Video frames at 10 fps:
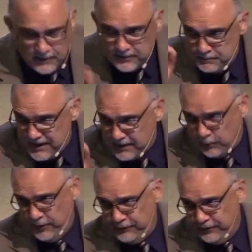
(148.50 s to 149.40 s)
To be a
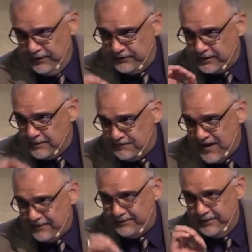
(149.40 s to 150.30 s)
Christian is to
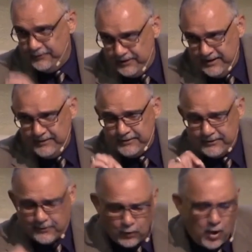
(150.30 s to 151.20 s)
confess that
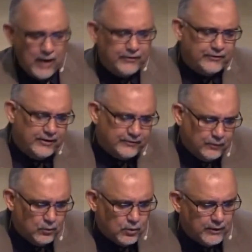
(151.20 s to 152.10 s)
Jesus Christ is
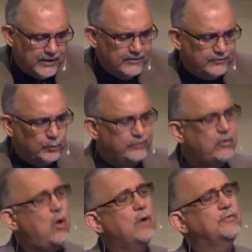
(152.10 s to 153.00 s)
Lord. It is to
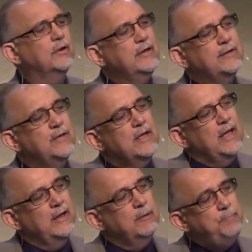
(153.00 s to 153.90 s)
resolve to live
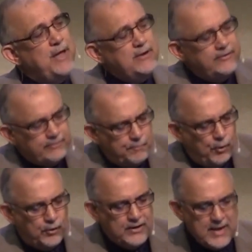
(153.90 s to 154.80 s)
in dependence
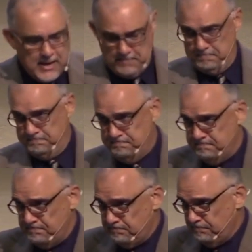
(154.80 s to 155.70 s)
upon Him.
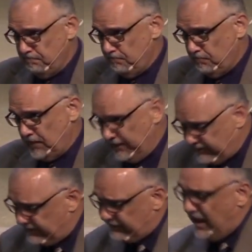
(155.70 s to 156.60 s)
It's
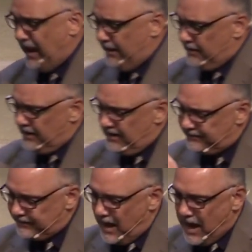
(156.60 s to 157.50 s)
to say that
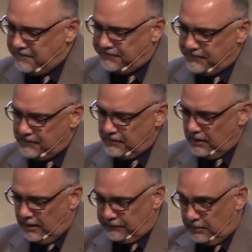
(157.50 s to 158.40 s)
His life
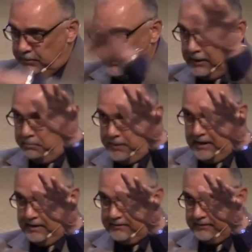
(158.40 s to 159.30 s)
of complete
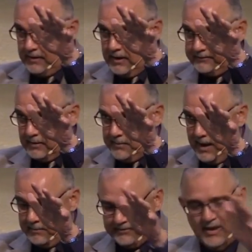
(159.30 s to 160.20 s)
obedience to God's
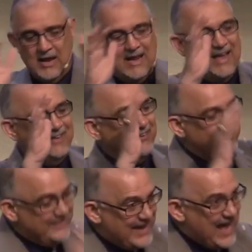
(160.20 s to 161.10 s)
commandments, His
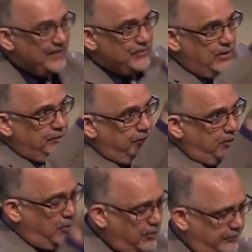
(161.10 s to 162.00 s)
death under the
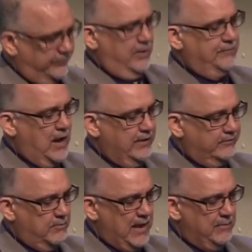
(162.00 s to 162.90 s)
curse of God's
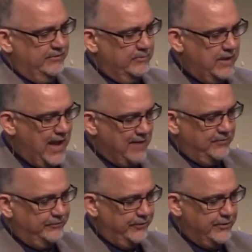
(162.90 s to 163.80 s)
commandments in behalf
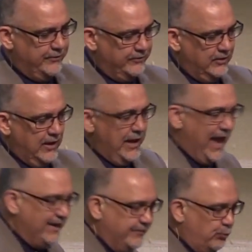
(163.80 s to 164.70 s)
of sinners,
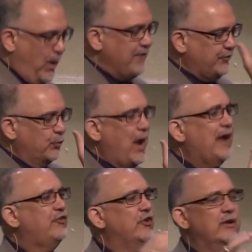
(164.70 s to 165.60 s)
and His
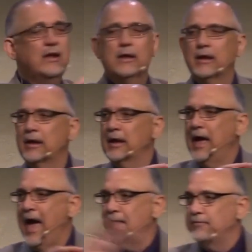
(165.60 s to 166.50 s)
resurrection
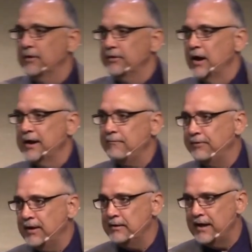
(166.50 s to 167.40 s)
have done
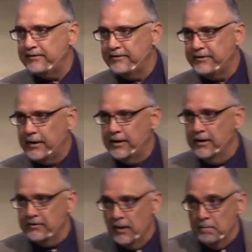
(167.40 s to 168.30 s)
everything necessary
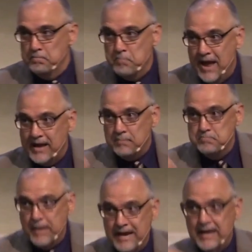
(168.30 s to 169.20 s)
to make
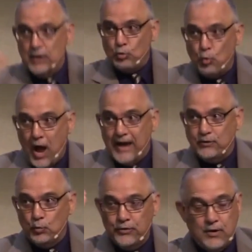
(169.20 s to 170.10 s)
me
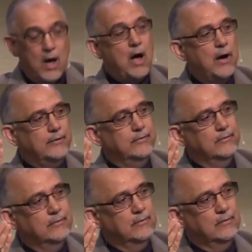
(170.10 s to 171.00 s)
right with God.
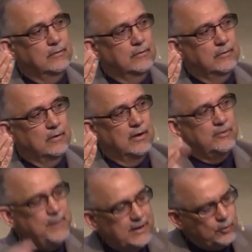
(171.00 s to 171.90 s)

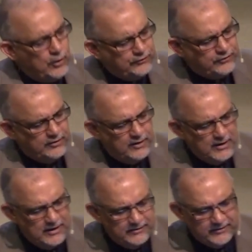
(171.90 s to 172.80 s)
To be a Christian
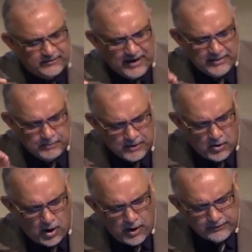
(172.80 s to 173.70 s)
is to say that
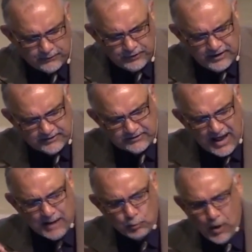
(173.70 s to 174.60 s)
because of Jesus,
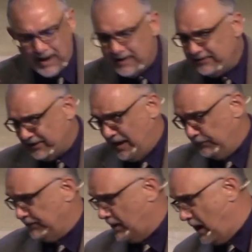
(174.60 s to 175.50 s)
I'm
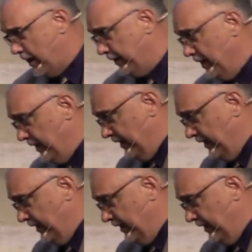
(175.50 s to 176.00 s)
reconciled to God.